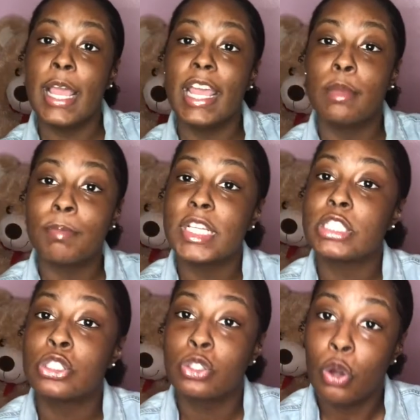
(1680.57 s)
and
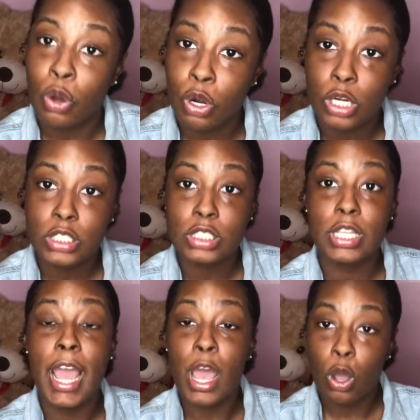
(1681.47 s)
business cards
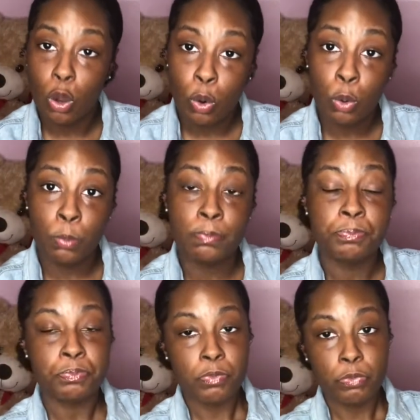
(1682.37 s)
at home
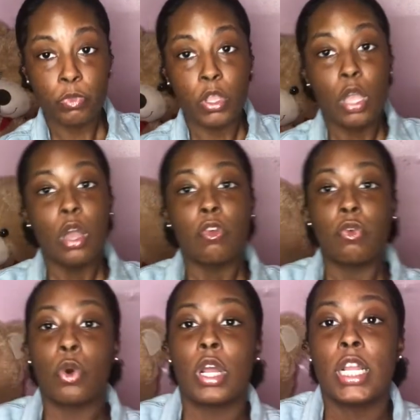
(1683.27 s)

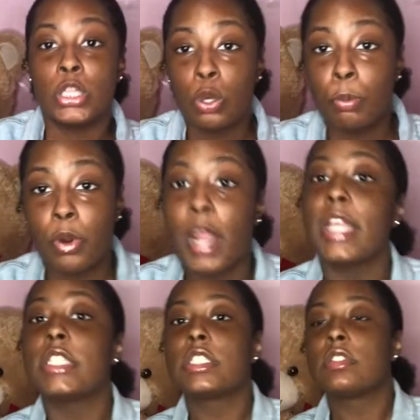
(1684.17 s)
for a low
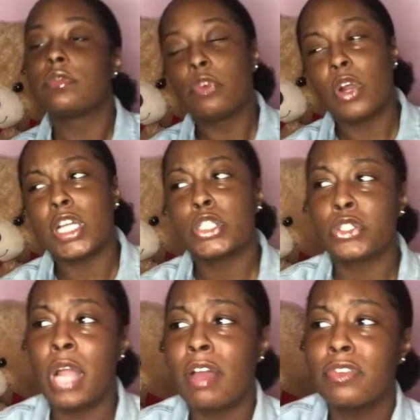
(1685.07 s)
price, for under,
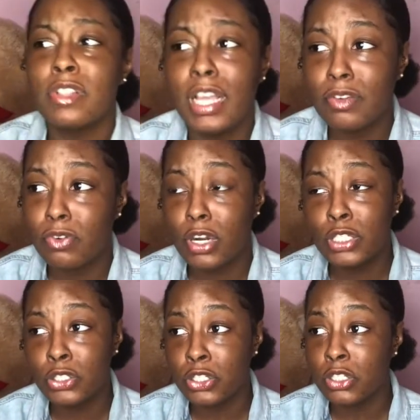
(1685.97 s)
I feel like for
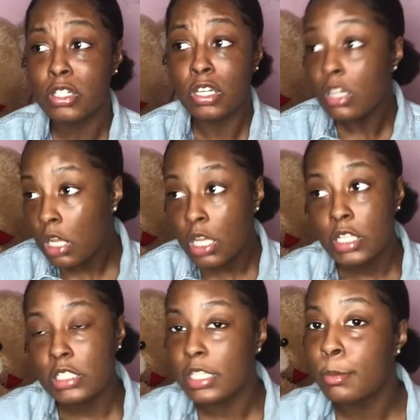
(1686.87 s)
under
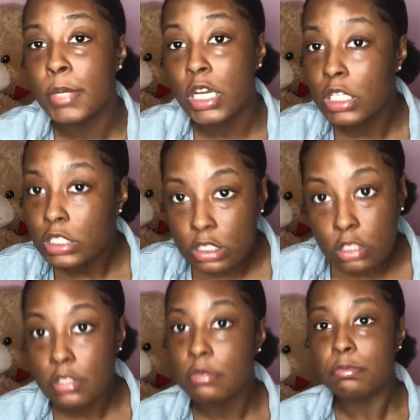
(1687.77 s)
10
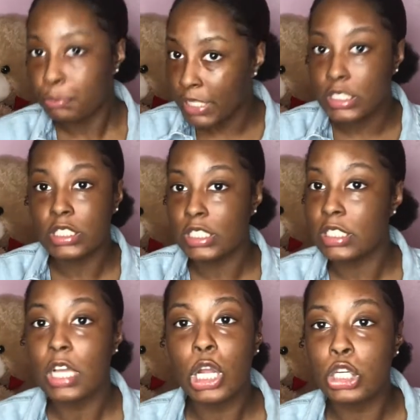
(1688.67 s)
bucks,
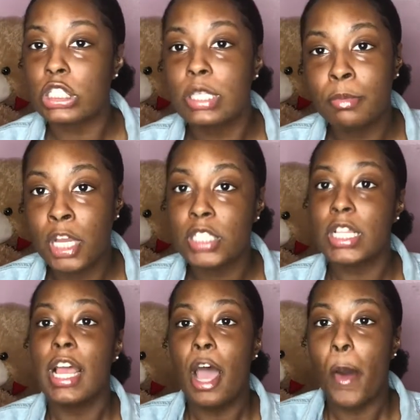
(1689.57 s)
basically under 10 bucks.
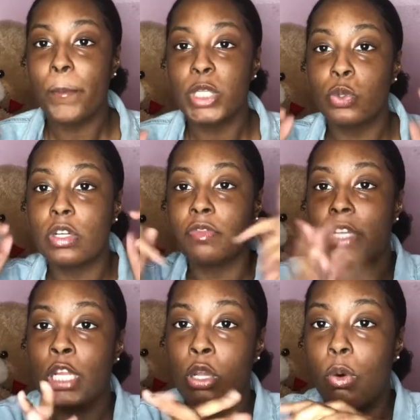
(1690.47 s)
I'll be doing a
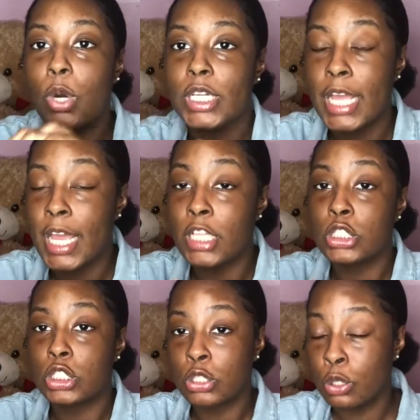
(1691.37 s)
video on that,
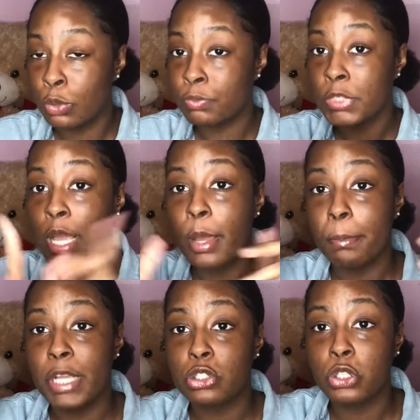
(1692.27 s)
so
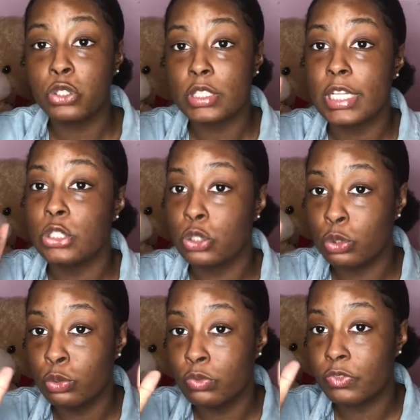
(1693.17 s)
make sure you stay
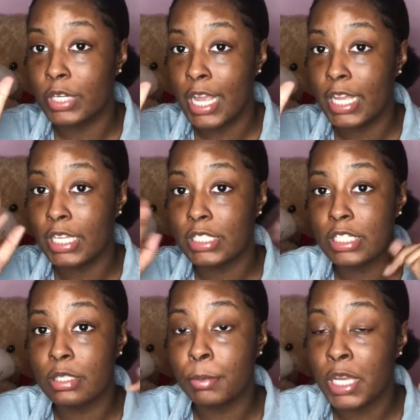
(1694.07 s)
tuned for that and
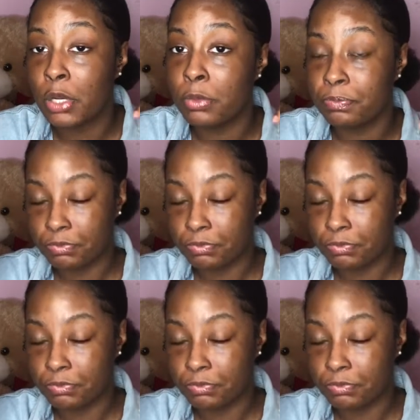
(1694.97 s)
click the bell